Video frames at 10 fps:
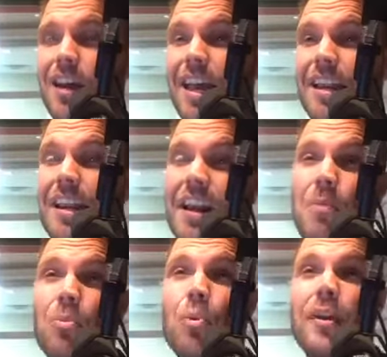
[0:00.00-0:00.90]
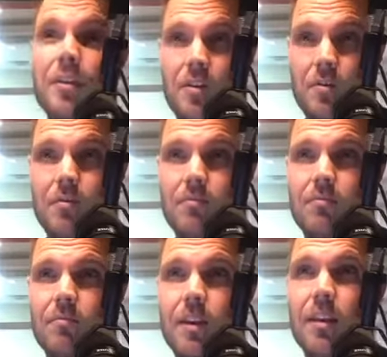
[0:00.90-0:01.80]
and I'm with you
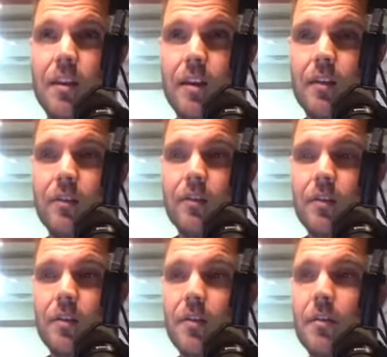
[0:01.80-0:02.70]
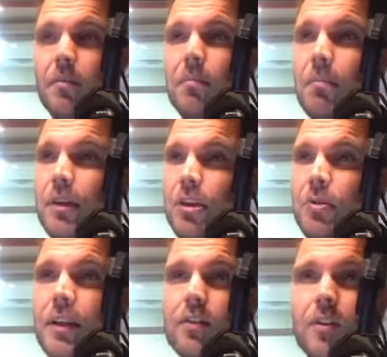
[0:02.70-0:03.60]
in this, but you
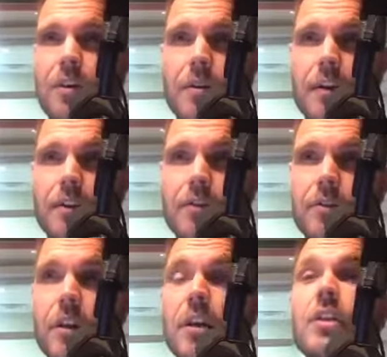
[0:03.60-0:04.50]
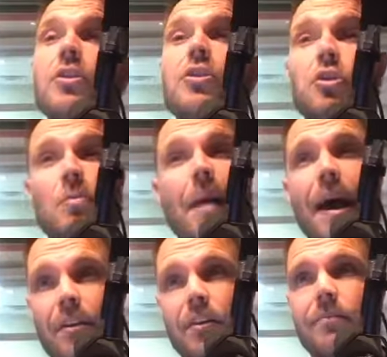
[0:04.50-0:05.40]
need to know this. You
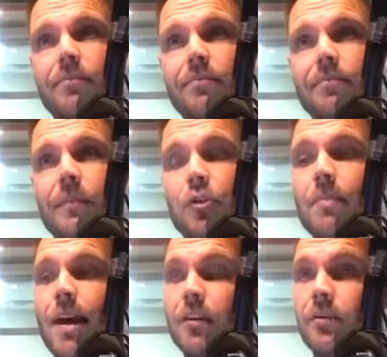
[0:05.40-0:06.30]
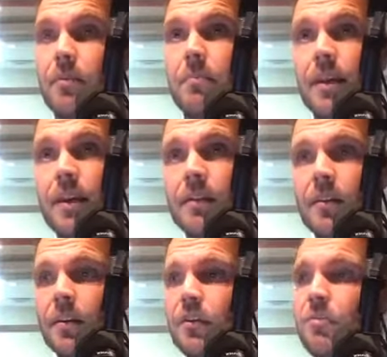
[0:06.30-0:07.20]
matter. You matter to me.
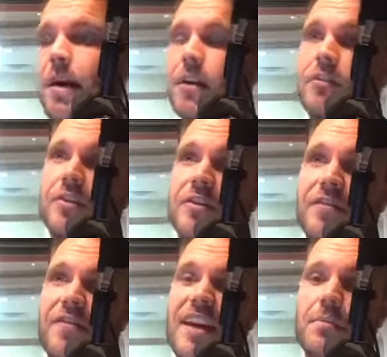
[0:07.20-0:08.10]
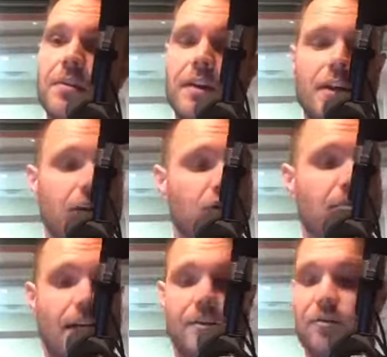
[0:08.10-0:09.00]
You matter to your family. You
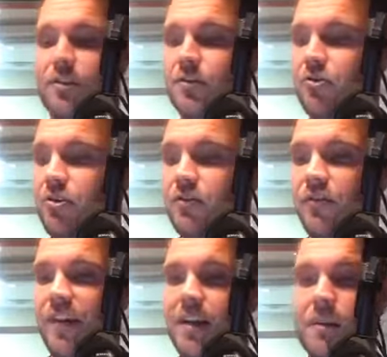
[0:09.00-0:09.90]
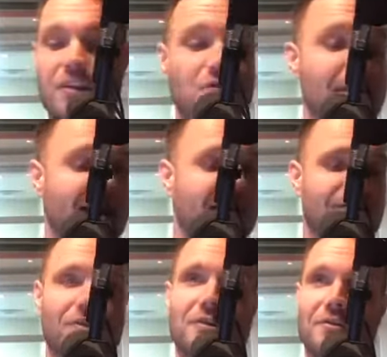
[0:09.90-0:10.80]
matter to your church family. You matter
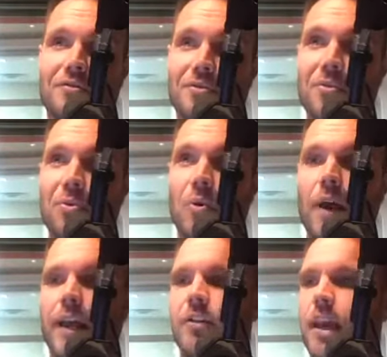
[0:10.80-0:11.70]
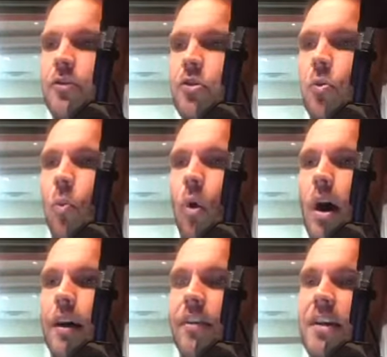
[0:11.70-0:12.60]
to your school, and you
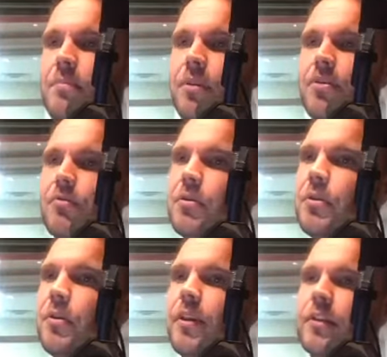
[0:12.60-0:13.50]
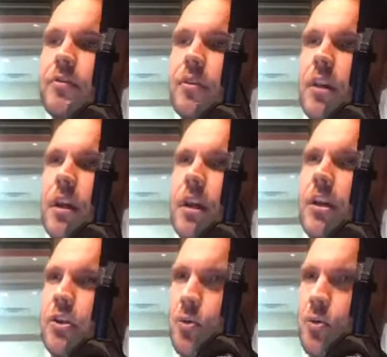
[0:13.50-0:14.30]
walk them through this. You